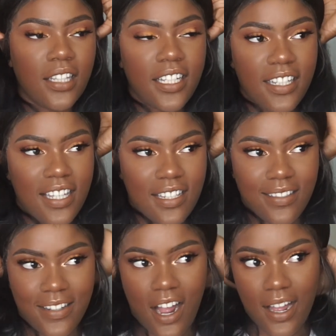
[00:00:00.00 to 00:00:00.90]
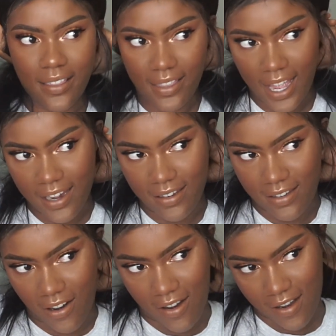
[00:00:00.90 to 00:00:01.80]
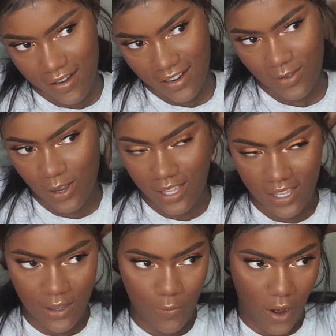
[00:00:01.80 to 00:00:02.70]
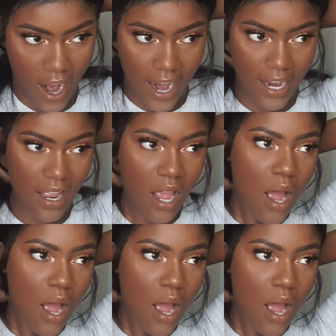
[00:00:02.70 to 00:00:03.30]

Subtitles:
Nicki's not that dark, so I can see why.